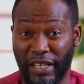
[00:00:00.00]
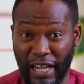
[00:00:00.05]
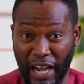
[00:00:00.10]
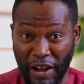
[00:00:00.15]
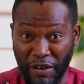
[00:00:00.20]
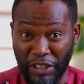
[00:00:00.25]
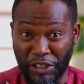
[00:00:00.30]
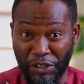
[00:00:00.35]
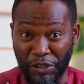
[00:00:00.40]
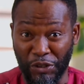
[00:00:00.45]

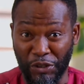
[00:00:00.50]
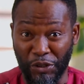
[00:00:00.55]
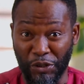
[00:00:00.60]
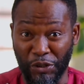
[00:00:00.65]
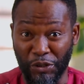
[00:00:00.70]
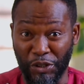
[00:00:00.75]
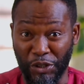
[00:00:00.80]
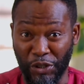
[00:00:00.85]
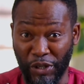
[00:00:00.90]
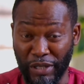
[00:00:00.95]
the
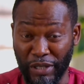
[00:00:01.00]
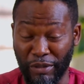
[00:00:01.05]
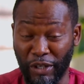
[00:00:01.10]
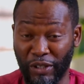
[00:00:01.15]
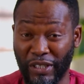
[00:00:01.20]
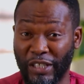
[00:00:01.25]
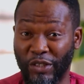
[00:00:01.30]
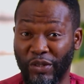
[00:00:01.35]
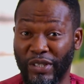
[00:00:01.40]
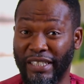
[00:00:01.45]
blurry
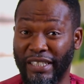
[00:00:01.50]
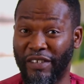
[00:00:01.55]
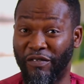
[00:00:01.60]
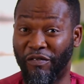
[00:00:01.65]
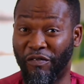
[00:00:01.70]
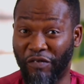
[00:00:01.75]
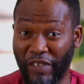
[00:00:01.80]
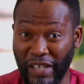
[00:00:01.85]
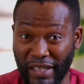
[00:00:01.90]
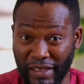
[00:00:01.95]
background.
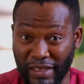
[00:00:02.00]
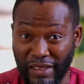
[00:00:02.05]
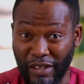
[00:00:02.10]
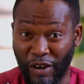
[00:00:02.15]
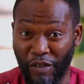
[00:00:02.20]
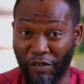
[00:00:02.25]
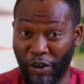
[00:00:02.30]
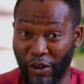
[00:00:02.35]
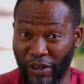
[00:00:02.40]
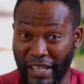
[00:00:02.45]

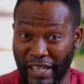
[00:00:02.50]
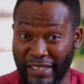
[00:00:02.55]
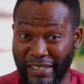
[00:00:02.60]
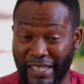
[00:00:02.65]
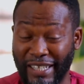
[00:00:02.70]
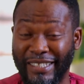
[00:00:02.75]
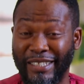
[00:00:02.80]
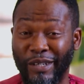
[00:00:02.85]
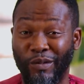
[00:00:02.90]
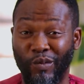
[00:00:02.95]
So
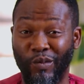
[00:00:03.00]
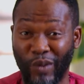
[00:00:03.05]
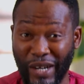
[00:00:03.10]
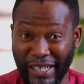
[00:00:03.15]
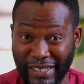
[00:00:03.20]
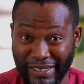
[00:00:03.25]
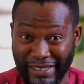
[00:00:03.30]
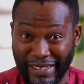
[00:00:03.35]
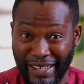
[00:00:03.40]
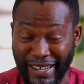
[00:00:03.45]
I
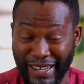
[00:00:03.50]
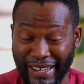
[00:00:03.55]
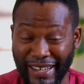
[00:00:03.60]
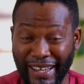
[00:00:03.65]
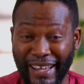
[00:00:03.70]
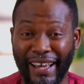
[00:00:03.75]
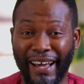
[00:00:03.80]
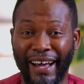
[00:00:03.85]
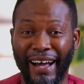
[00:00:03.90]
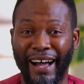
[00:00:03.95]
wanted to really
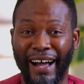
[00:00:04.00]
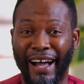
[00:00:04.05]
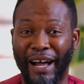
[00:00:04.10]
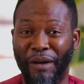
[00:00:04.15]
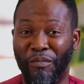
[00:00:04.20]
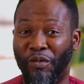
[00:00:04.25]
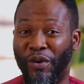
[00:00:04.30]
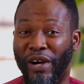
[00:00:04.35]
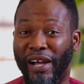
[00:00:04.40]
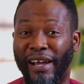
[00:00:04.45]
achieve
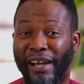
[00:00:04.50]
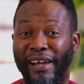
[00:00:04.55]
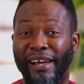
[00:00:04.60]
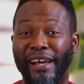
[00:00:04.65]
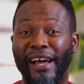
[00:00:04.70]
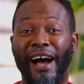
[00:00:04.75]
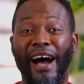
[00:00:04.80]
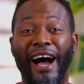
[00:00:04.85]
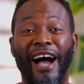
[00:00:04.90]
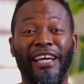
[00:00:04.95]

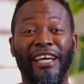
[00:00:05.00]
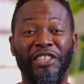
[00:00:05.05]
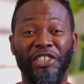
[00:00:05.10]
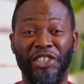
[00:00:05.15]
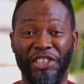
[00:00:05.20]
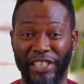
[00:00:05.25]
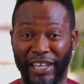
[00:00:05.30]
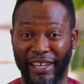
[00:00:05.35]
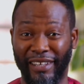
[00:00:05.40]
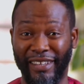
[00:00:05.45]
that
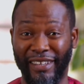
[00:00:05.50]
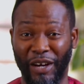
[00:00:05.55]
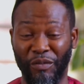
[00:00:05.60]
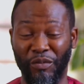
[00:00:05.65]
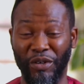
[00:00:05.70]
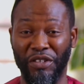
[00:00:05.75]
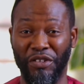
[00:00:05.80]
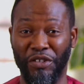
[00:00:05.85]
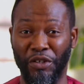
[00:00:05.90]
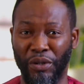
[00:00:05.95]
look.
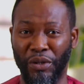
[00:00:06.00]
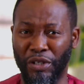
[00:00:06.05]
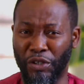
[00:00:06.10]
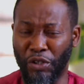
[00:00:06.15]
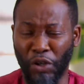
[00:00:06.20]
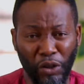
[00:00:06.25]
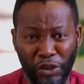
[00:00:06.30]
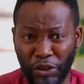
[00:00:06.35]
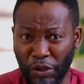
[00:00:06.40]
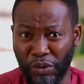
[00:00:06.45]

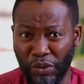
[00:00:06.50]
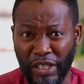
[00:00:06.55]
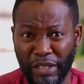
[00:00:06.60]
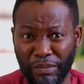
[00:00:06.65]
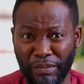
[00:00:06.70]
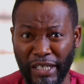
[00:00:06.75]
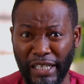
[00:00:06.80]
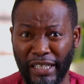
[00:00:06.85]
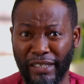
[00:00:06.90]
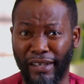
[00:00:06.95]
So this
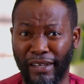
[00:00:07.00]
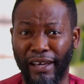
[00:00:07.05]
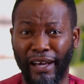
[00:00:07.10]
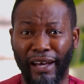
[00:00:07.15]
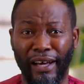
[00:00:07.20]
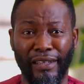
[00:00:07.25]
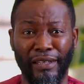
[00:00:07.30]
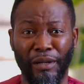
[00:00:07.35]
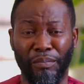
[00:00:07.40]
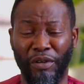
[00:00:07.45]
shot,
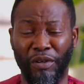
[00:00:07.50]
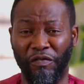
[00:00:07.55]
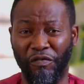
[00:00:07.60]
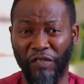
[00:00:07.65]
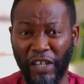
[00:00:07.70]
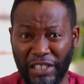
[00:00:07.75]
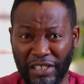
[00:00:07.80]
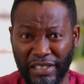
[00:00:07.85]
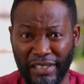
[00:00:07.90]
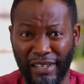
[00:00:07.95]
when I got
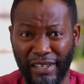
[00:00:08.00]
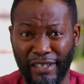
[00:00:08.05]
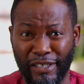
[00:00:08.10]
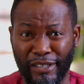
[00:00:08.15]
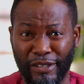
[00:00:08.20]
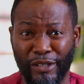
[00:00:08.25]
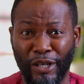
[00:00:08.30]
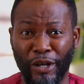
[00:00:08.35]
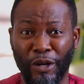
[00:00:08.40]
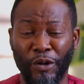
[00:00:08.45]
to the set,
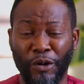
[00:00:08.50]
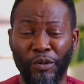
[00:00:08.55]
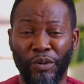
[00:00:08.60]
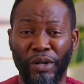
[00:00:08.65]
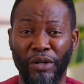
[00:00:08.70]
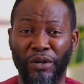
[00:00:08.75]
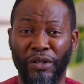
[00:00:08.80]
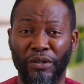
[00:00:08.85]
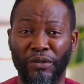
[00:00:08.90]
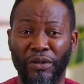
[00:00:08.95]

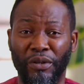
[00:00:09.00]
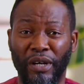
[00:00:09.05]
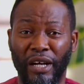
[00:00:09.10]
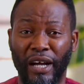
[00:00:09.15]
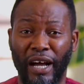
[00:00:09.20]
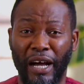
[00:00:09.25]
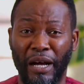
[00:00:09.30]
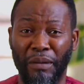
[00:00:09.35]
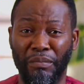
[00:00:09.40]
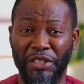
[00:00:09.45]
I first of
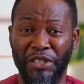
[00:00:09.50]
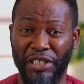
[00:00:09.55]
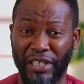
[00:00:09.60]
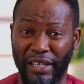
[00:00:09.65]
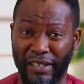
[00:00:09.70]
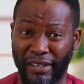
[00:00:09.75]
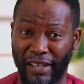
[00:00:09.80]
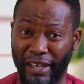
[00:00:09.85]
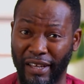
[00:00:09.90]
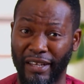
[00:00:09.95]
all
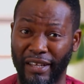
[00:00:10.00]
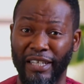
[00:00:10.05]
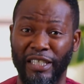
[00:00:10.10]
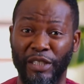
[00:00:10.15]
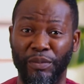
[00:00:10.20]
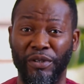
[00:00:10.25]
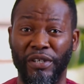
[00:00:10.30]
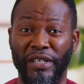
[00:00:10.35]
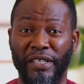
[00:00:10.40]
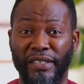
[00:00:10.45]
checked
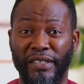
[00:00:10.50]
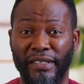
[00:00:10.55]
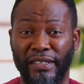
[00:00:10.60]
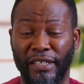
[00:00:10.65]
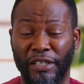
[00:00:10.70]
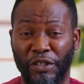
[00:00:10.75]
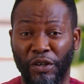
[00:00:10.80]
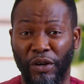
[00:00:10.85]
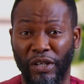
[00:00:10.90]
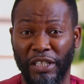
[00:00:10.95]

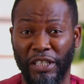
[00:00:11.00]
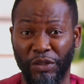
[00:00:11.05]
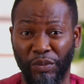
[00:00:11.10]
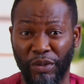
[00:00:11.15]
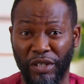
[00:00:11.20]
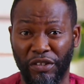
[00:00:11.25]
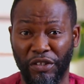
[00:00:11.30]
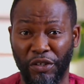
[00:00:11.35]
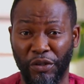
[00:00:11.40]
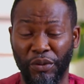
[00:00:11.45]
the
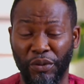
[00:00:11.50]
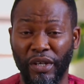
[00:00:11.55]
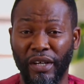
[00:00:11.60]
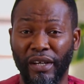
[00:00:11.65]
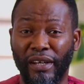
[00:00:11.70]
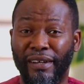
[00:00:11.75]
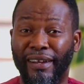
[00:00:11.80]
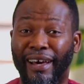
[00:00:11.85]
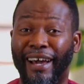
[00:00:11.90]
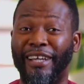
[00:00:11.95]

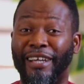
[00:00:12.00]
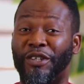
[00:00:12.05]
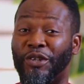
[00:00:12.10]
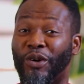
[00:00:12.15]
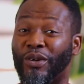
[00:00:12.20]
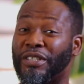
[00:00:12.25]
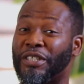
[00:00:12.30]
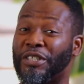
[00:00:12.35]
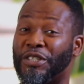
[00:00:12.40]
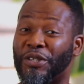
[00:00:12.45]
environment,
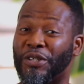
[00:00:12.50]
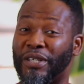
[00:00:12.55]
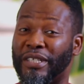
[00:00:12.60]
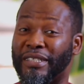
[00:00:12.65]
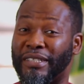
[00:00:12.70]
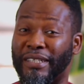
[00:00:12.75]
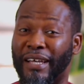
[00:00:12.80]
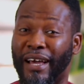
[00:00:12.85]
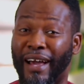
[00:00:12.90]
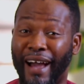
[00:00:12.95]
and
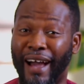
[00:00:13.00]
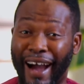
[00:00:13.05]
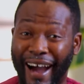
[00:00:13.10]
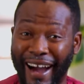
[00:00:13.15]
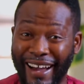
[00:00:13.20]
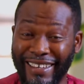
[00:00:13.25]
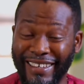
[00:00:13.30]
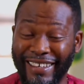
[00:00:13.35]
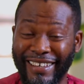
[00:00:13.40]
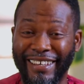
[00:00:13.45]
it
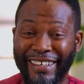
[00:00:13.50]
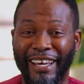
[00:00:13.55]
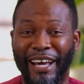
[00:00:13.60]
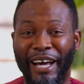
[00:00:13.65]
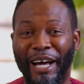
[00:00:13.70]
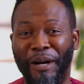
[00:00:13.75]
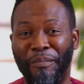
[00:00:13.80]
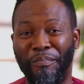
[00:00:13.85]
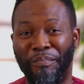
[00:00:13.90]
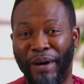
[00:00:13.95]
was a
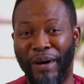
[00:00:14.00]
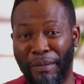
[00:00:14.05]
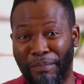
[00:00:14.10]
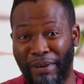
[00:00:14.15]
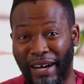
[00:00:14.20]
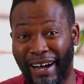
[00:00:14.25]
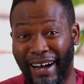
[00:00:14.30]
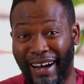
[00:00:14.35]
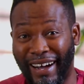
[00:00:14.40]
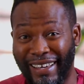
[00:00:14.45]
daytime,
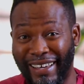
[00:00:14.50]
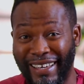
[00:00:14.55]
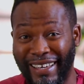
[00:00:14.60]
so